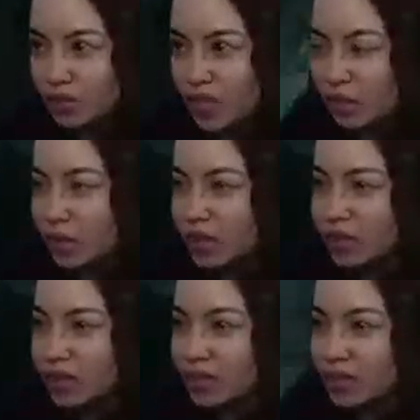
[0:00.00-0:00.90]
In that
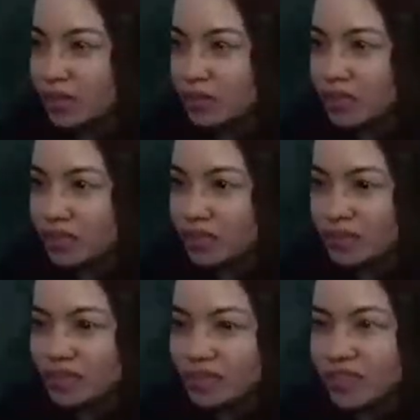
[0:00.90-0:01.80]
way, they would
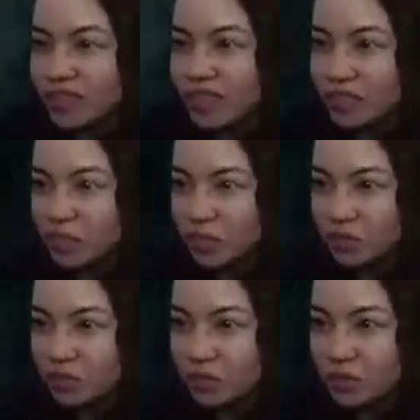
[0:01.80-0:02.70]
still hit
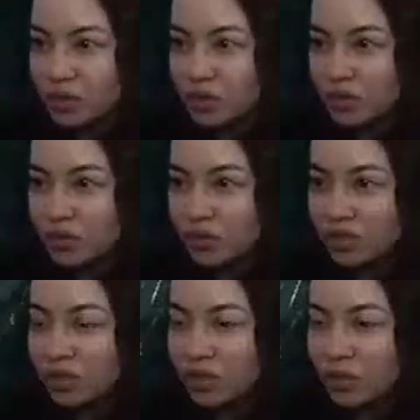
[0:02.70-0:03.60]
you
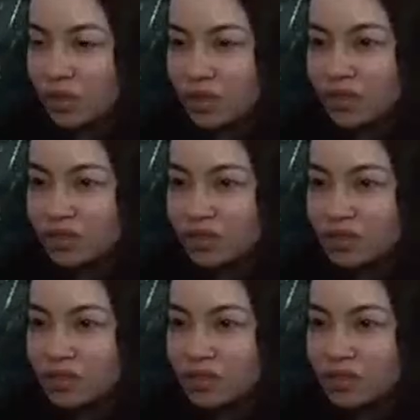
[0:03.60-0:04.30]
with the rename.